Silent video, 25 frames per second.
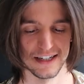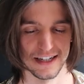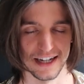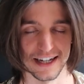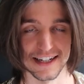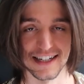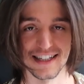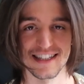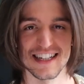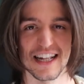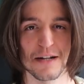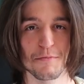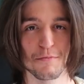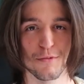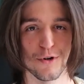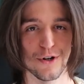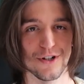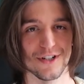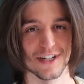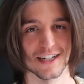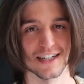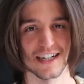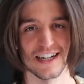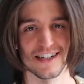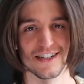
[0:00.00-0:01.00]
And at that
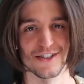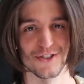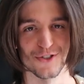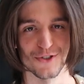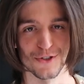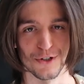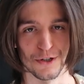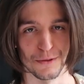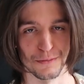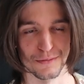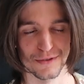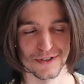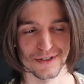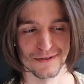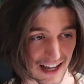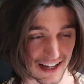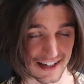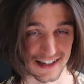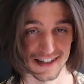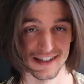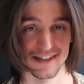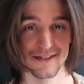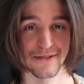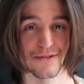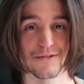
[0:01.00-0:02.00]
point I kind of stopped. I
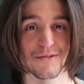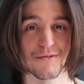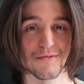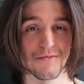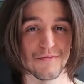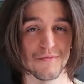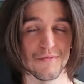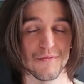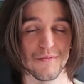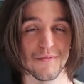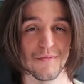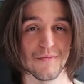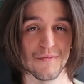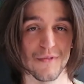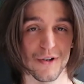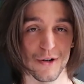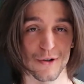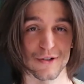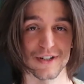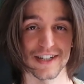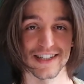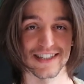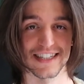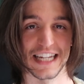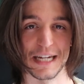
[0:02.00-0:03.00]
didn't
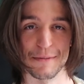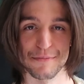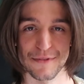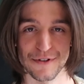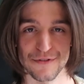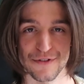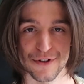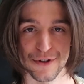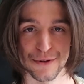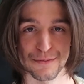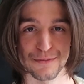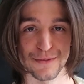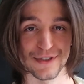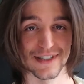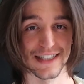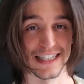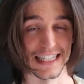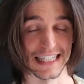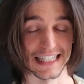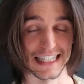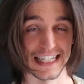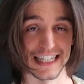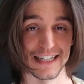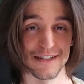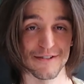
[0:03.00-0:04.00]
look at game development
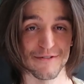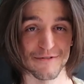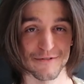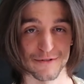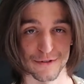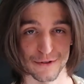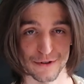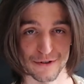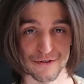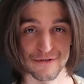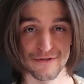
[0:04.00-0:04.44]
again for